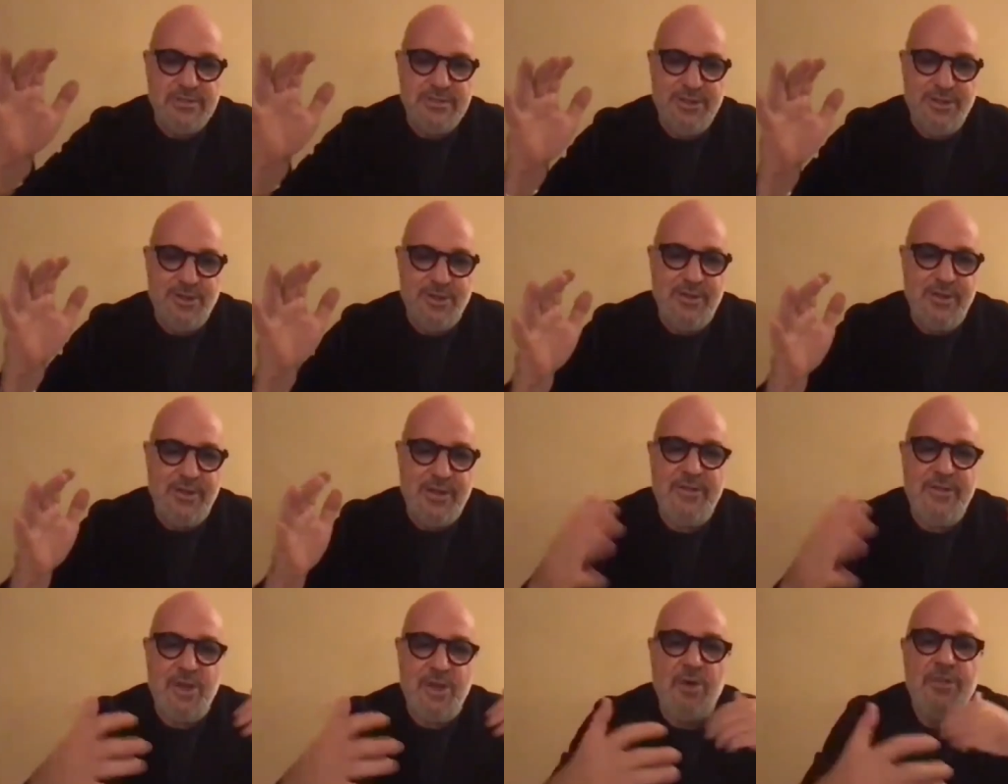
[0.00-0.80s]
You know, I
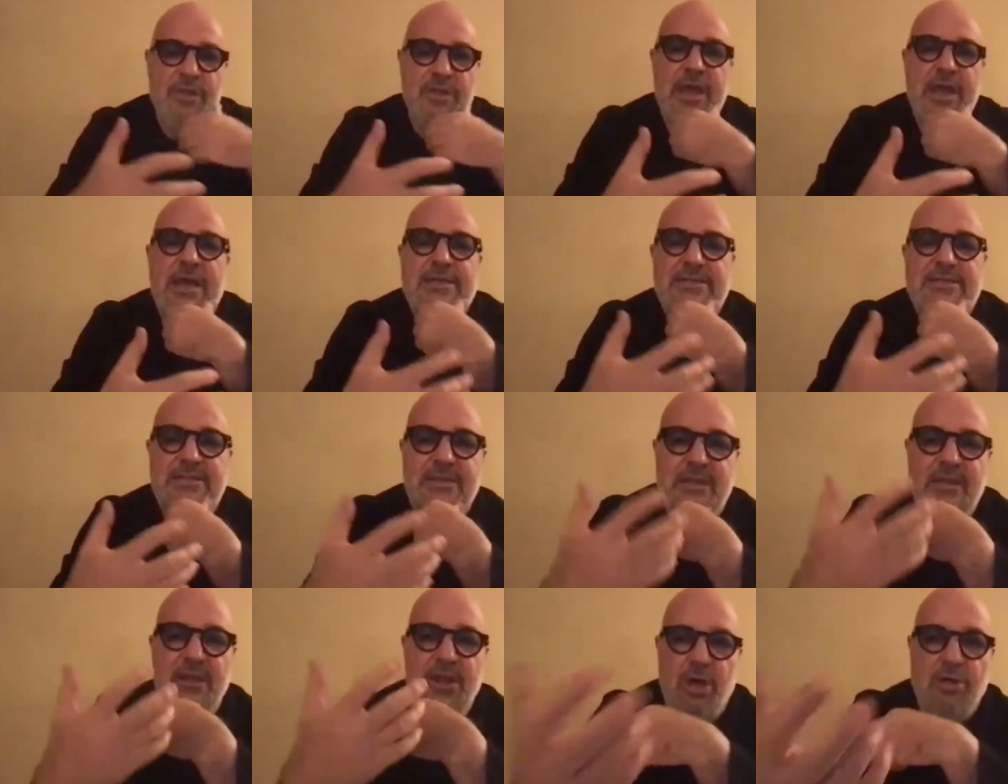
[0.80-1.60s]
know that asked
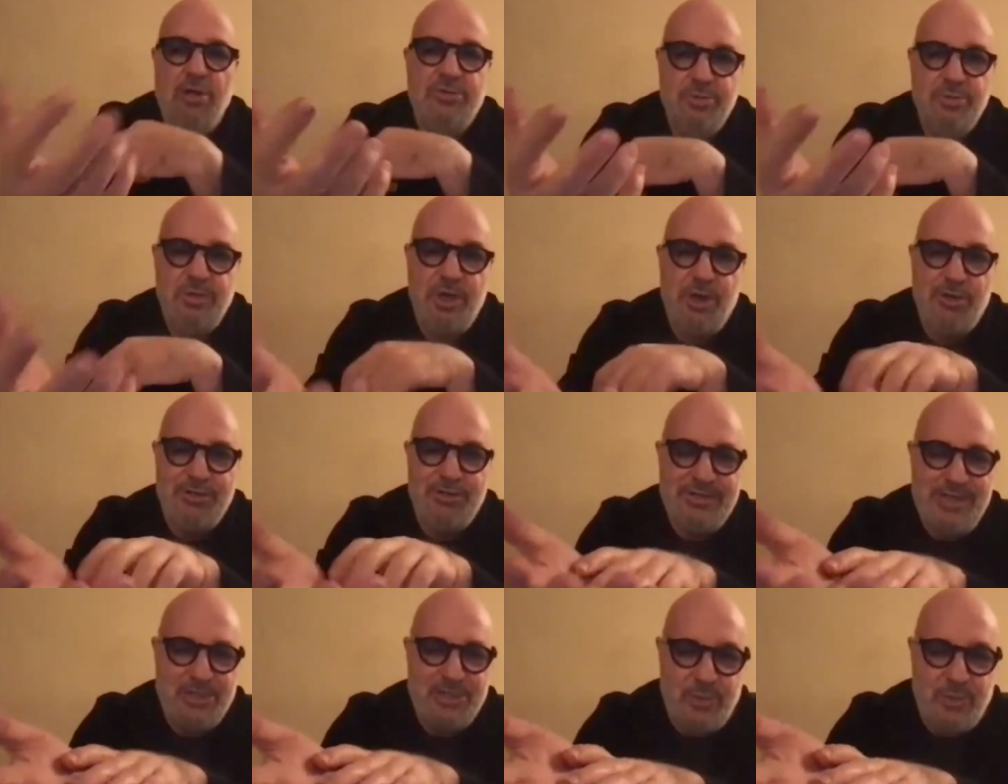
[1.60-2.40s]
a lot to the
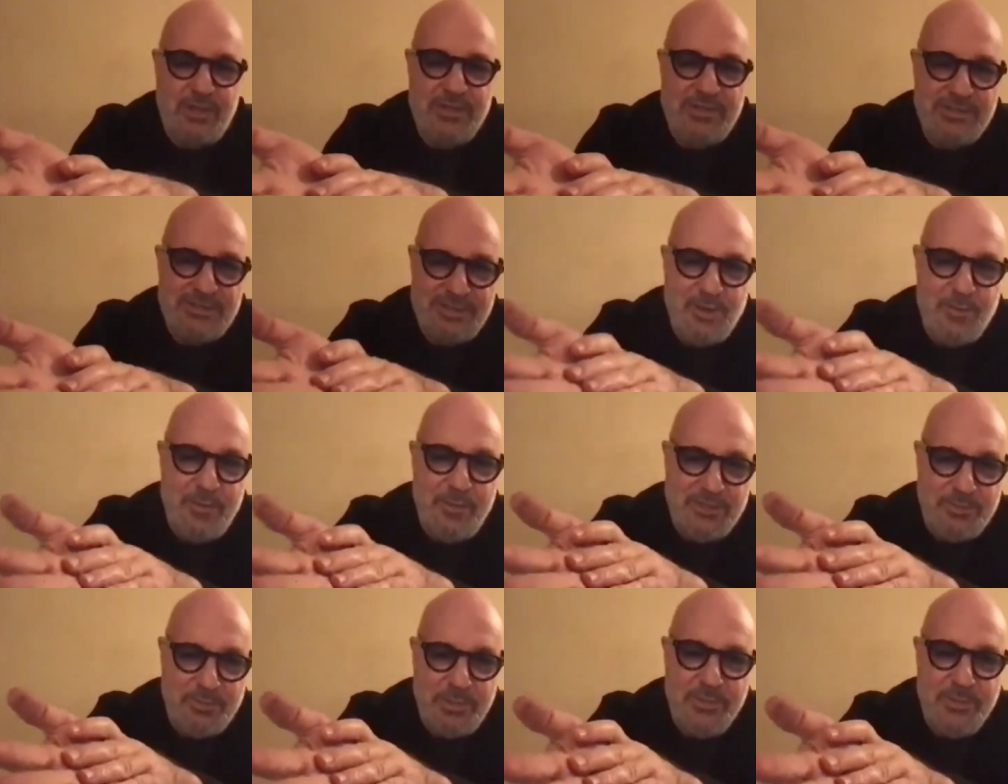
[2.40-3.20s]
audience. That's why there's not
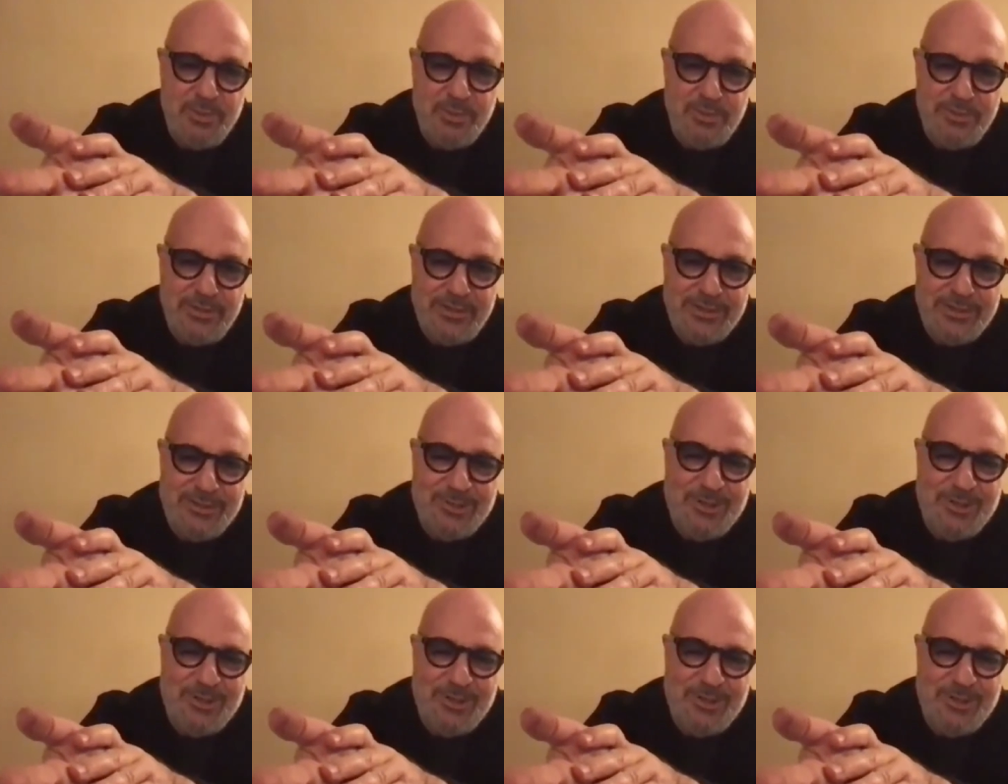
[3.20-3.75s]
much people there.